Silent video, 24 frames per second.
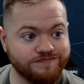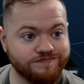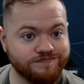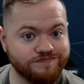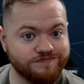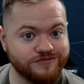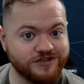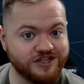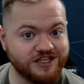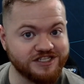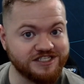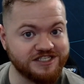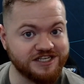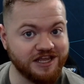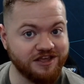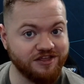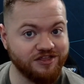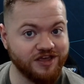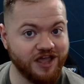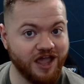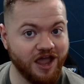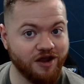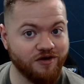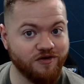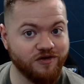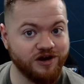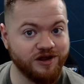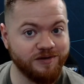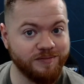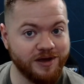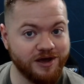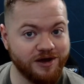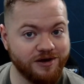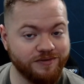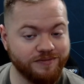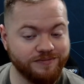To say the acronym
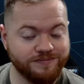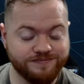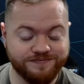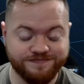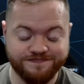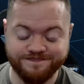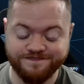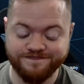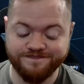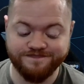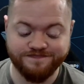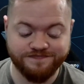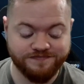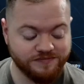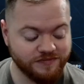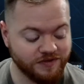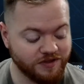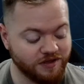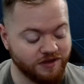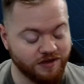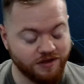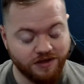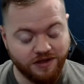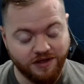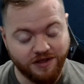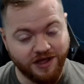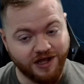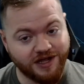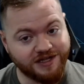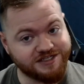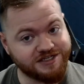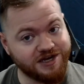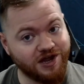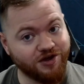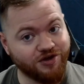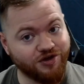out,
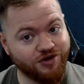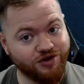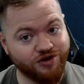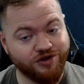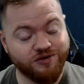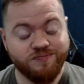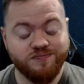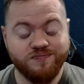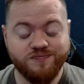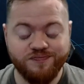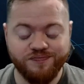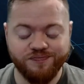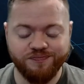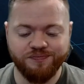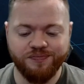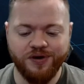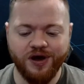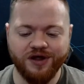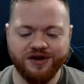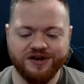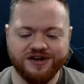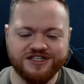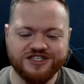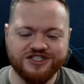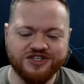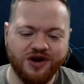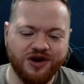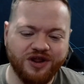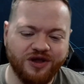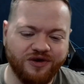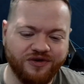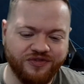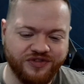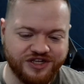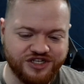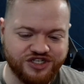that's not good. But starting
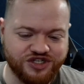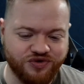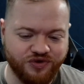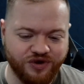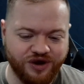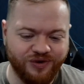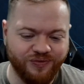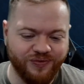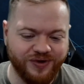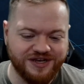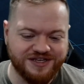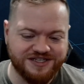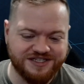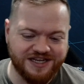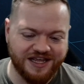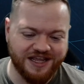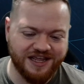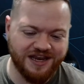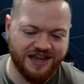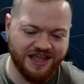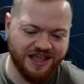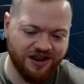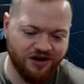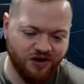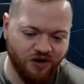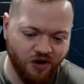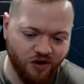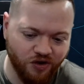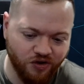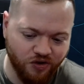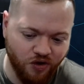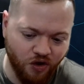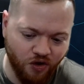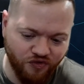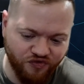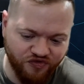on this screen, we did hit our
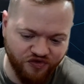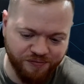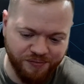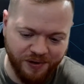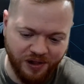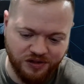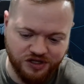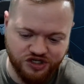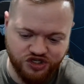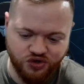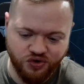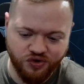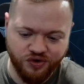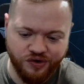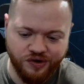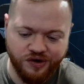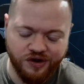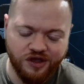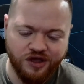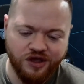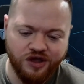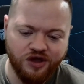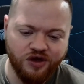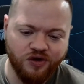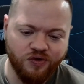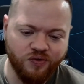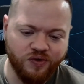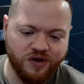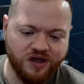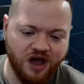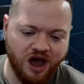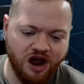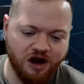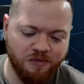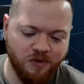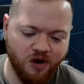goal for Bellator. We
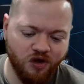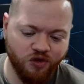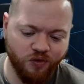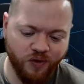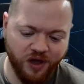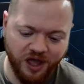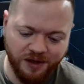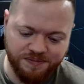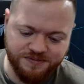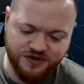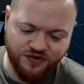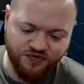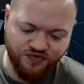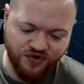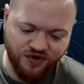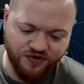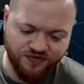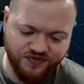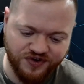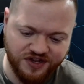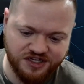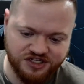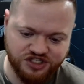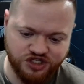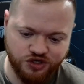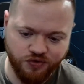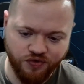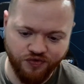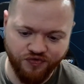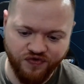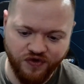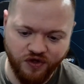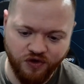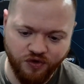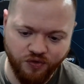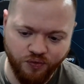got him all the way up to 50, so we're
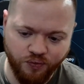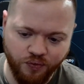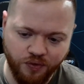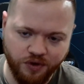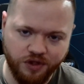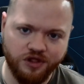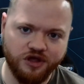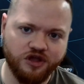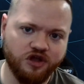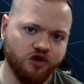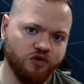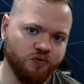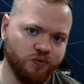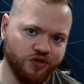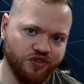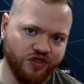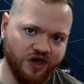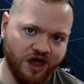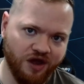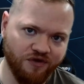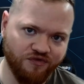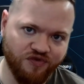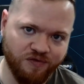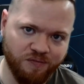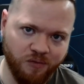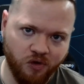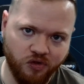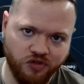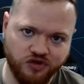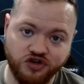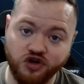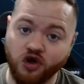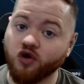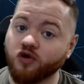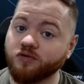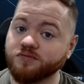feeling really good with that from all the
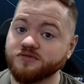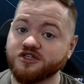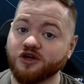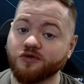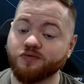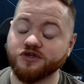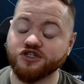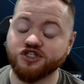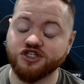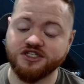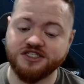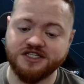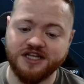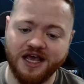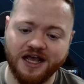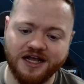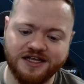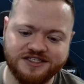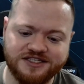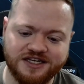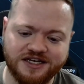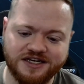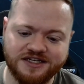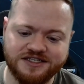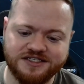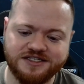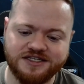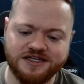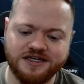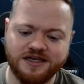tomes that we just accessed.